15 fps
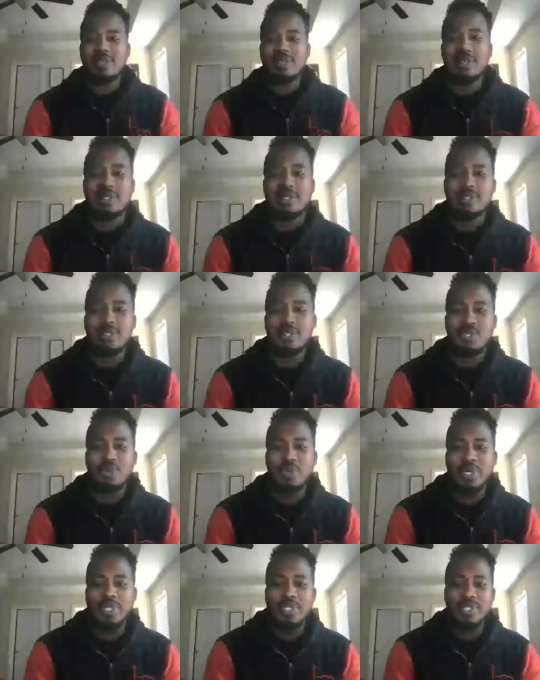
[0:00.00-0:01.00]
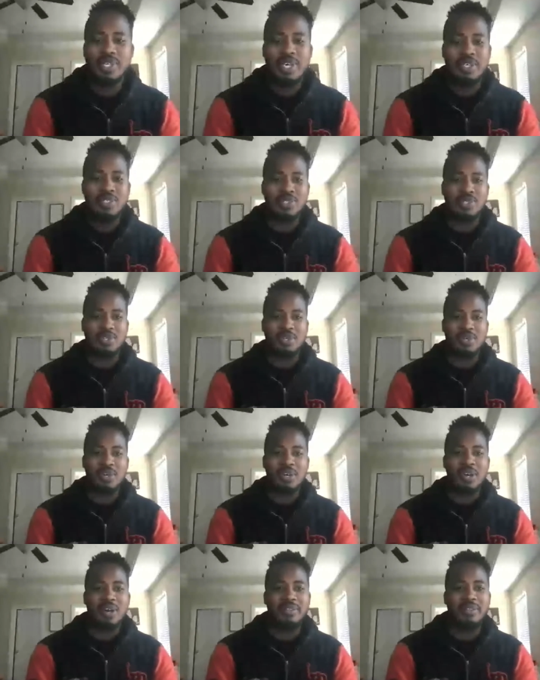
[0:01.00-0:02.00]
just do a tester
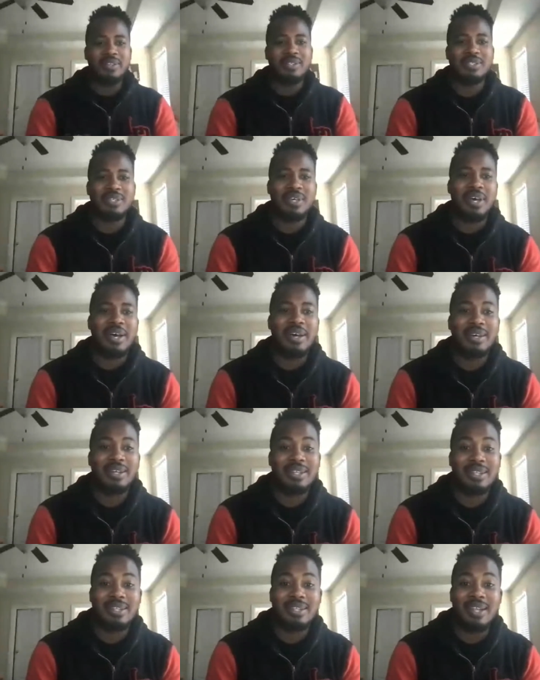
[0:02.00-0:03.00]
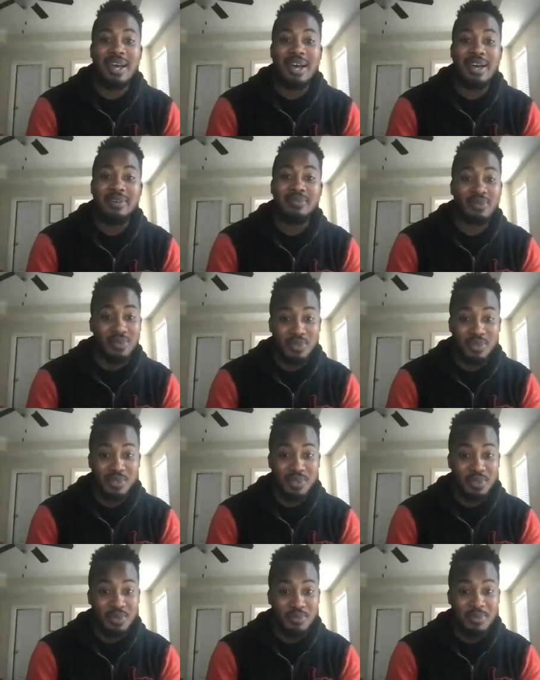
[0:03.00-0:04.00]
of this live
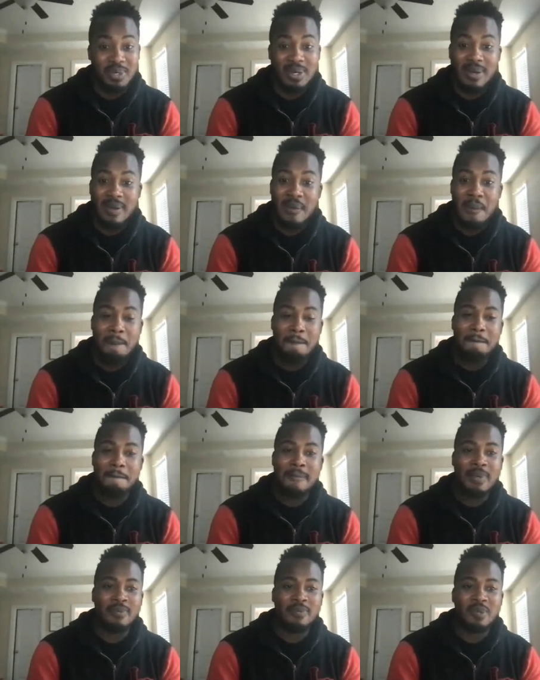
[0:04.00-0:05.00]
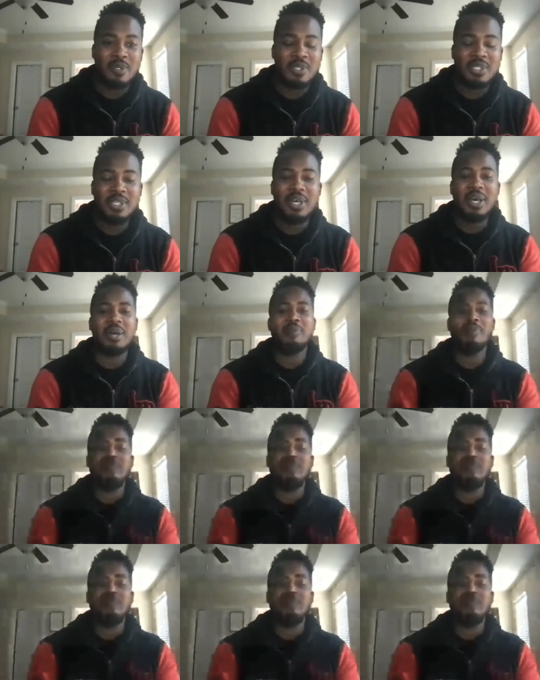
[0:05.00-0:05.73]
YouTube. My first time.